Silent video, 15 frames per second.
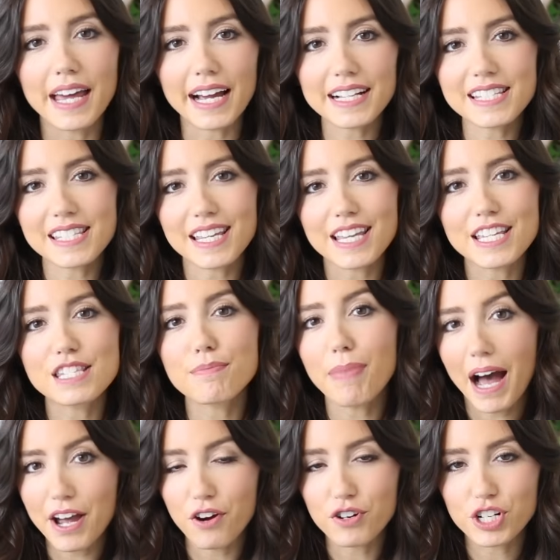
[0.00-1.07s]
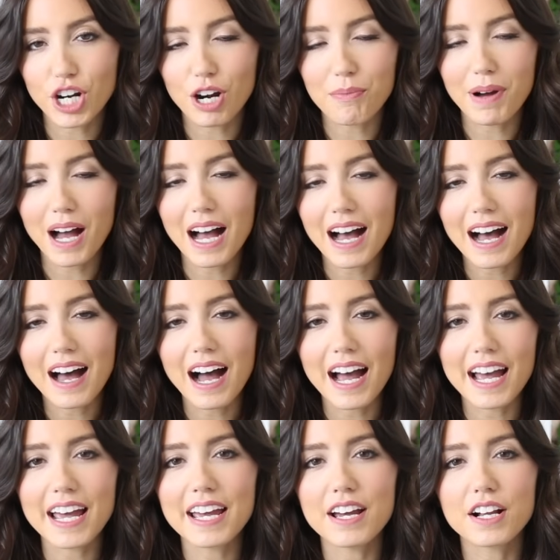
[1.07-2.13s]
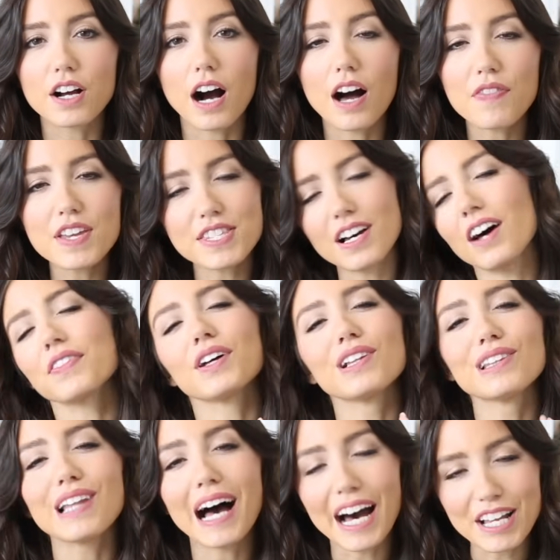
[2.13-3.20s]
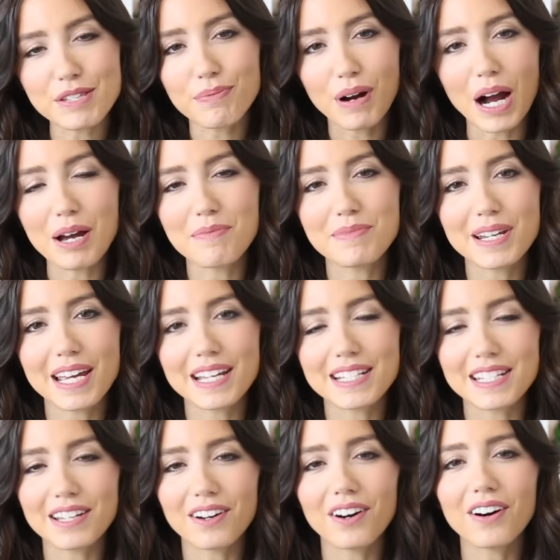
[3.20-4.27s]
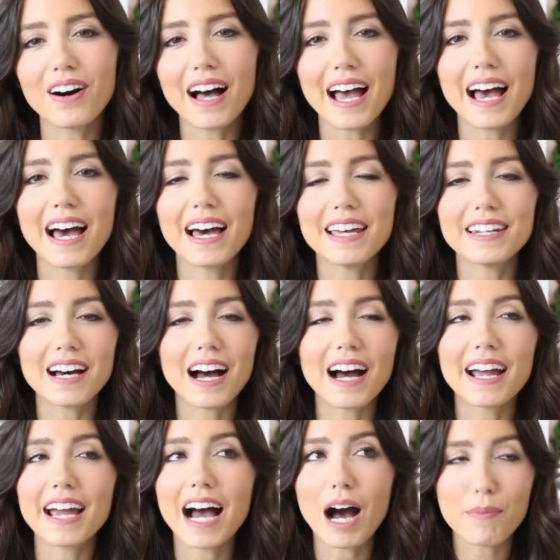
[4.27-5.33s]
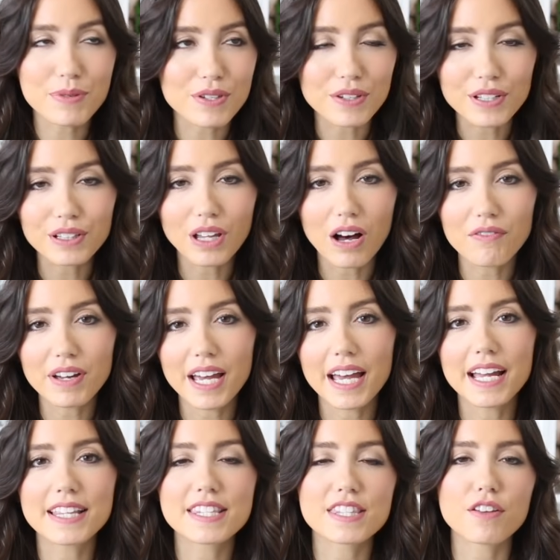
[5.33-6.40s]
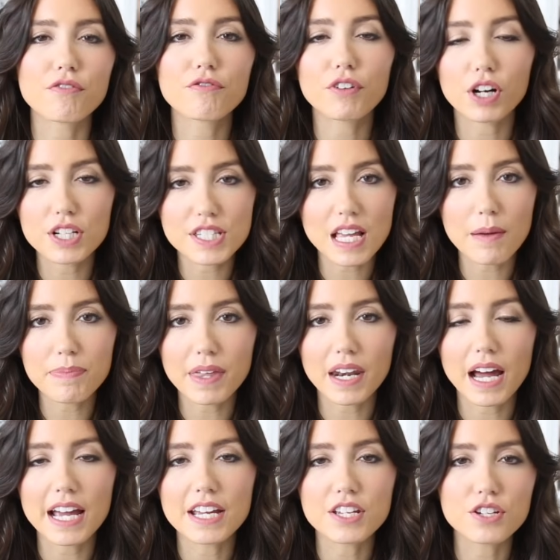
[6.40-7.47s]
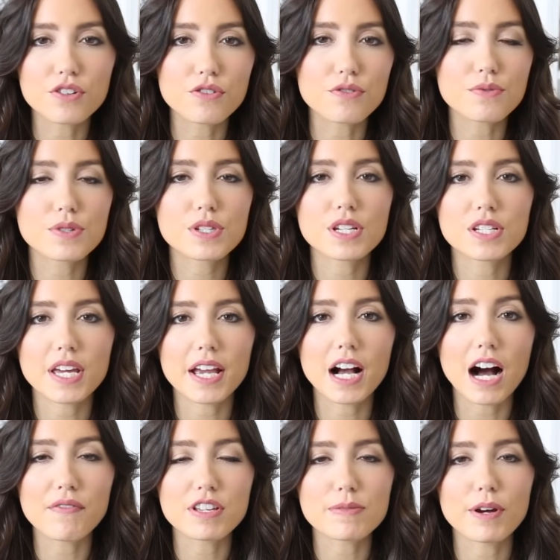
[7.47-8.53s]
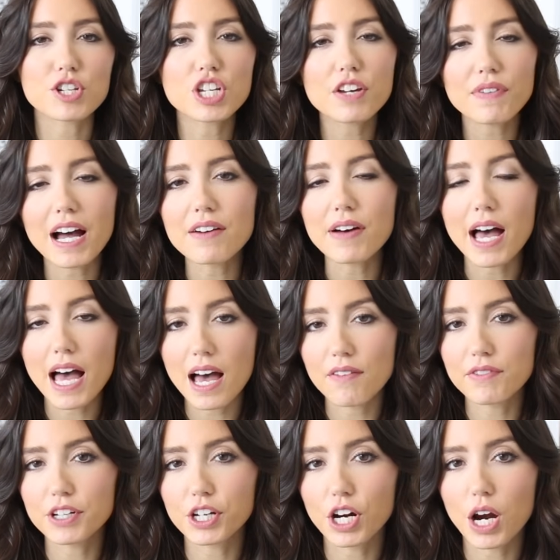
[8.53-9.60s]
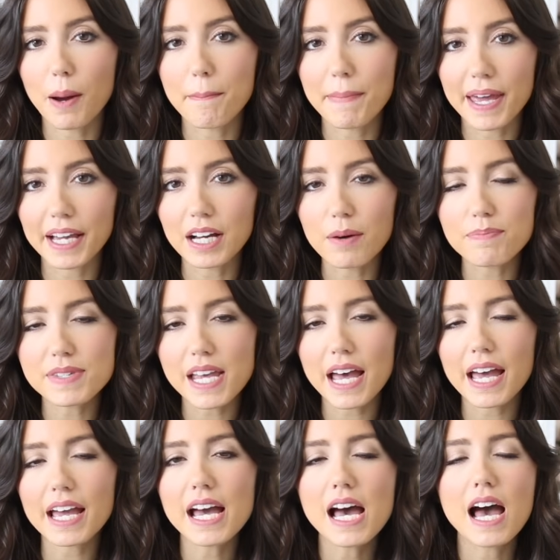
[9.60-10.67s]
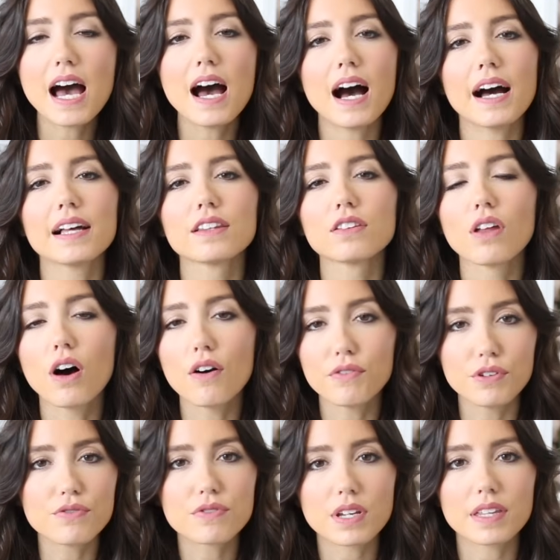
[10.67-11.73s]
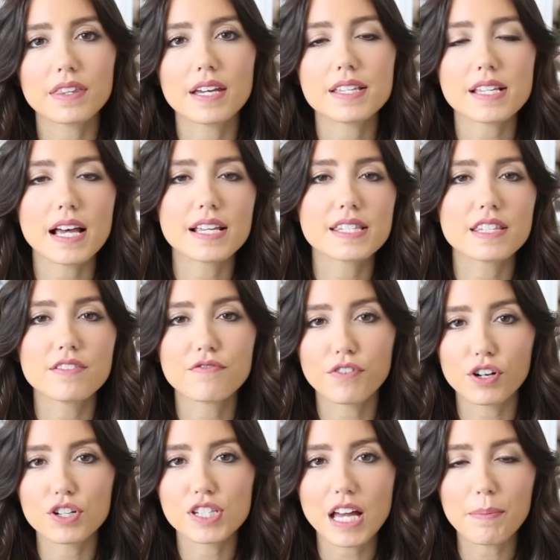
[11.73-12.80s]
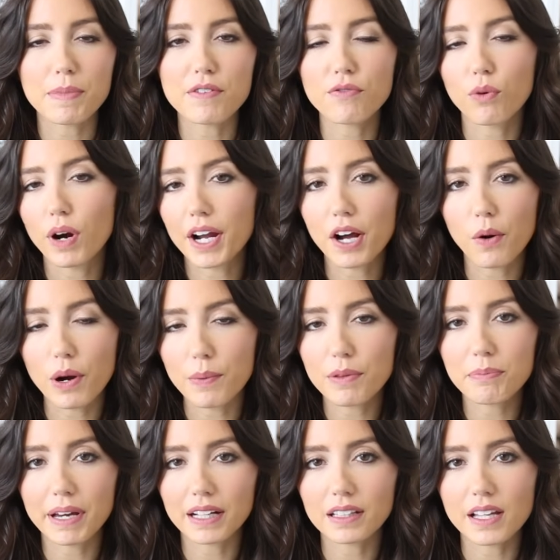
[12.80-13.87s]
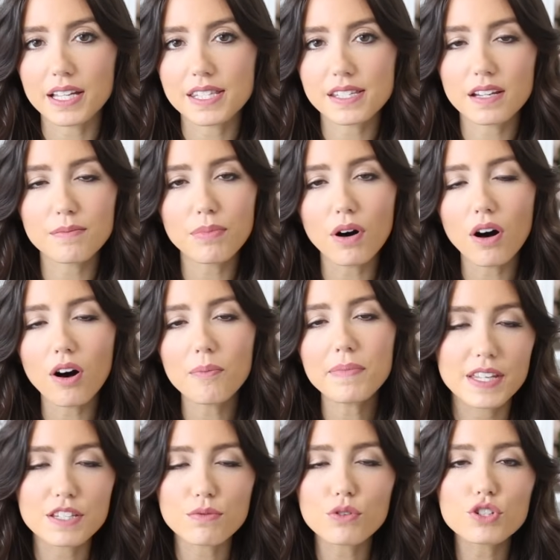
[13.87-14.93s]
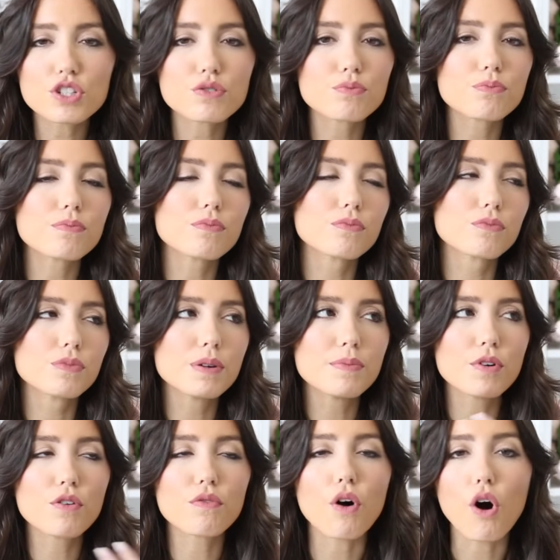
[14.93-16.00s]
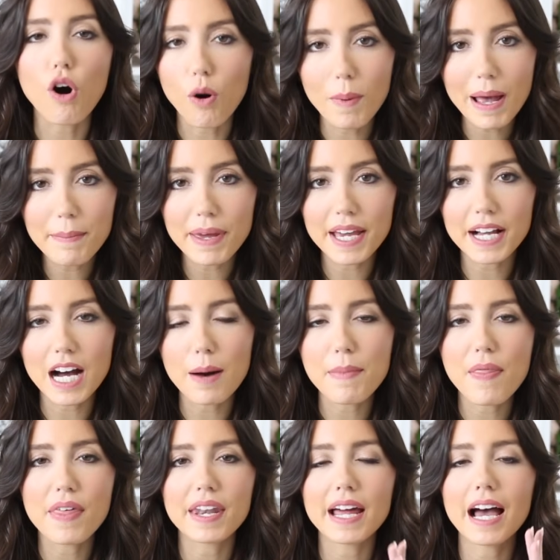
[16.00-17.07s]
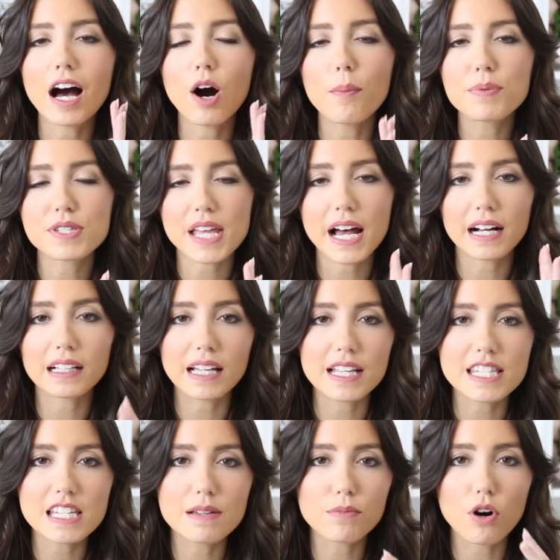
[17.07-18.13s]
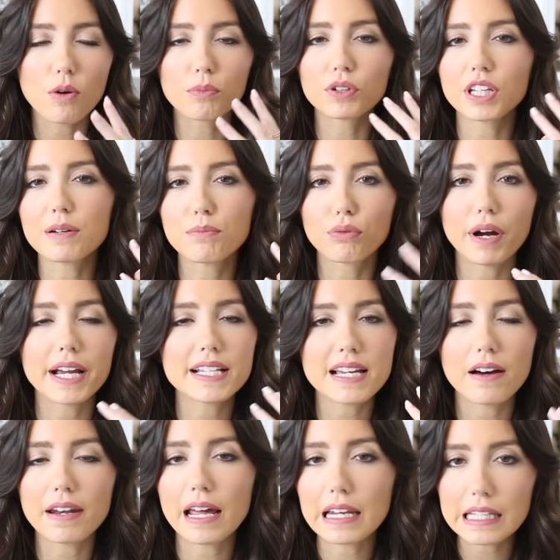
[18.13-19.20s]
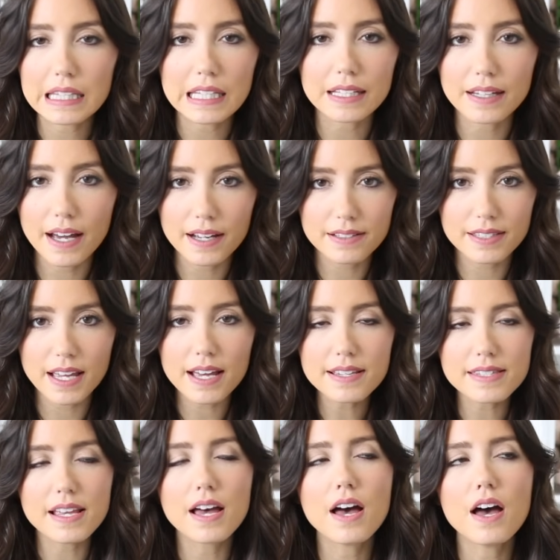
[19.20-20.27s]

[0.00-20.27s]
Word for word: Next is Bioderma. I got this on the last Prime Day deal and I absolutely love it. It's the first step that I use to take off, especially if I have a heavier makeup day. I love using this as the first step before I go in with my cleansing balm. This will just remove all my makeup and then it helps that cleansing balm really break down anything excess.